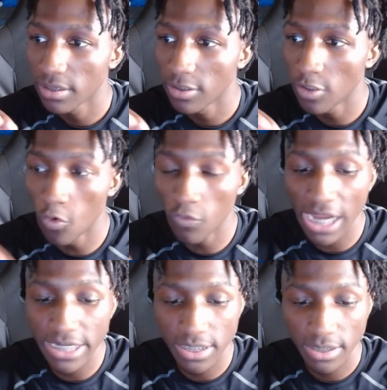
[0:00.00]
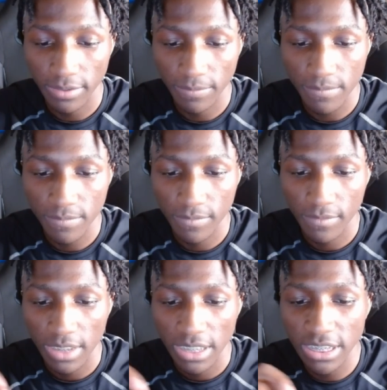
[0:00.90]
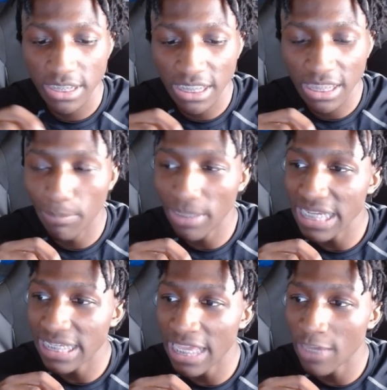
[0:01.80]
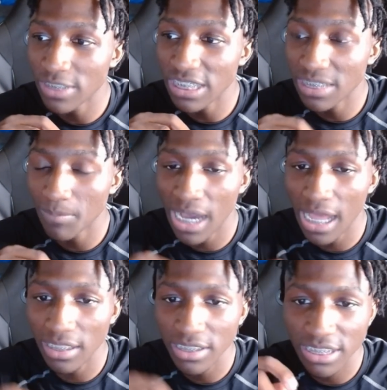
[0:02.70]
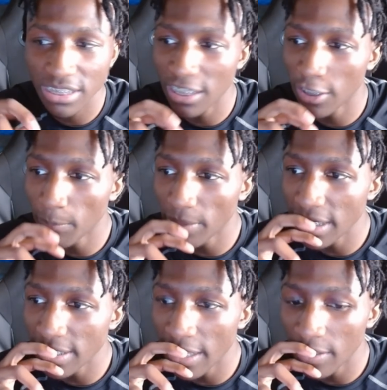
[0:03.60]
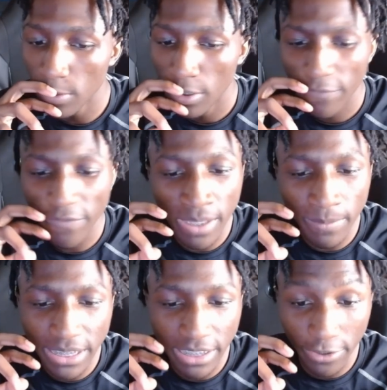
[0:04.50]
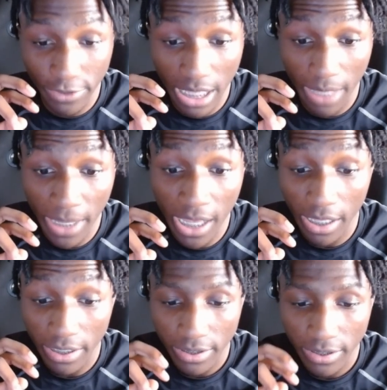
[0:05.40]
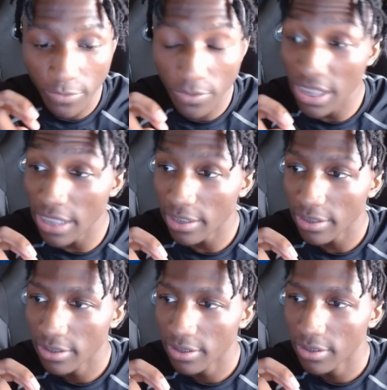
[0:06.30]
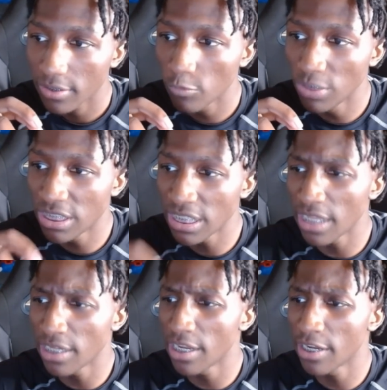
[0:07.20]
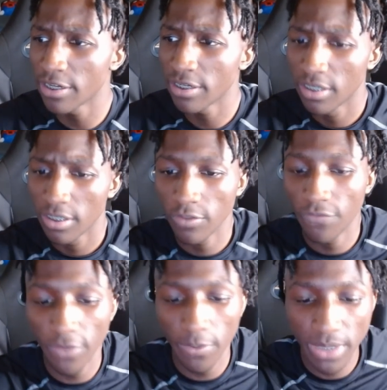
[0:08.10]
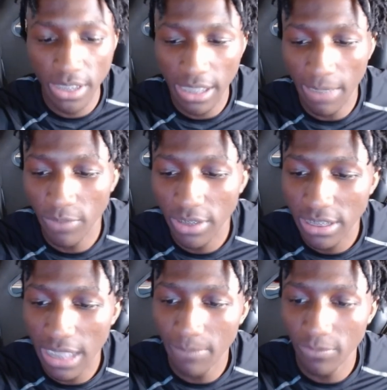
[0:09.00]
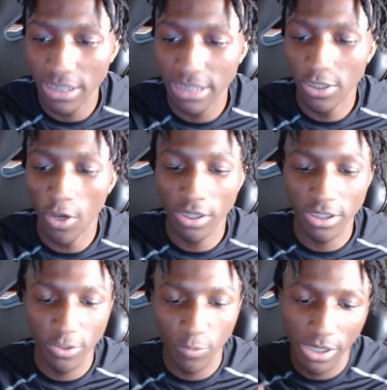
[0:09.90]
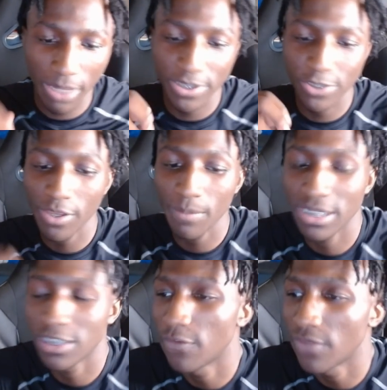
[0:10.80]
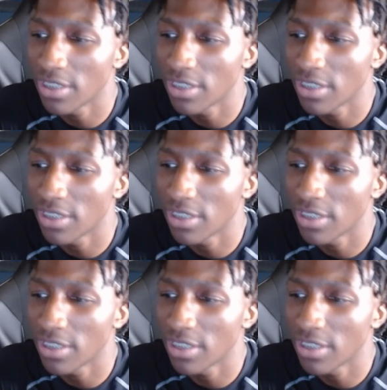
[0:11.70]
No rice. She set the plate down. She's smiling. She set her plate down. Family dinner time, huh? You think? We sitting there. You feel me? And I'm really talking to her, and I'm enjoying myself.